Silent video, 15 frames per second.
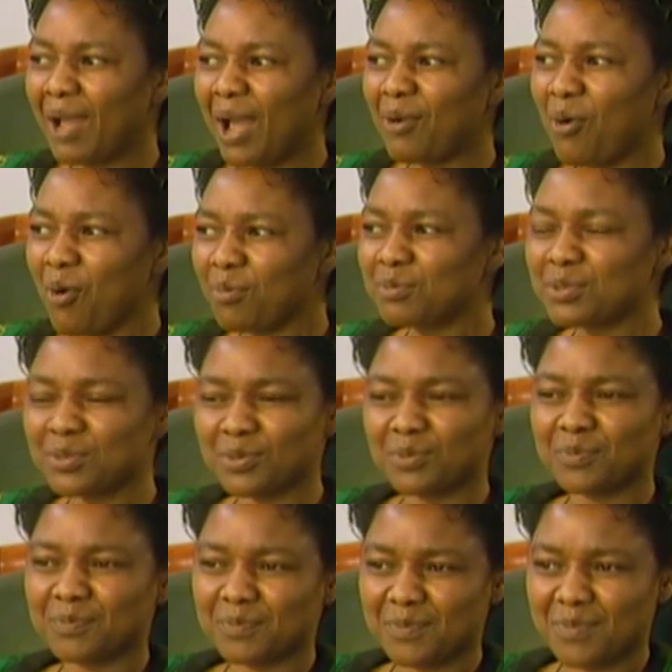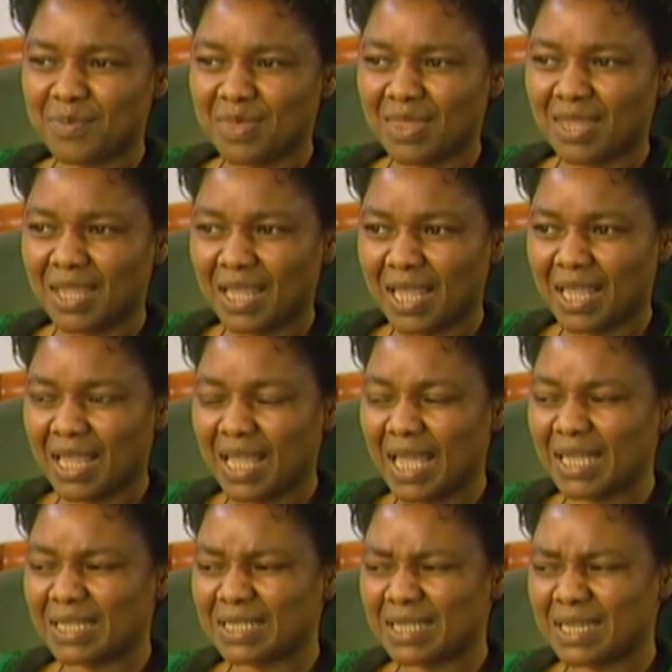hope to
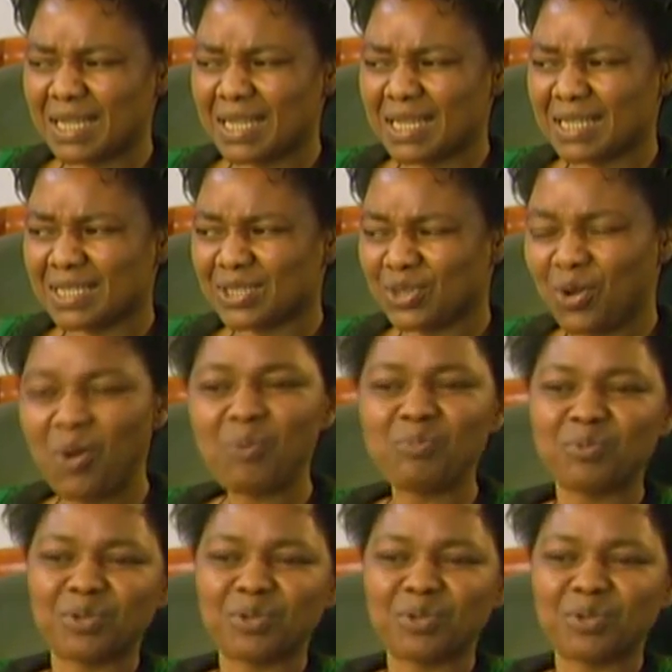get a job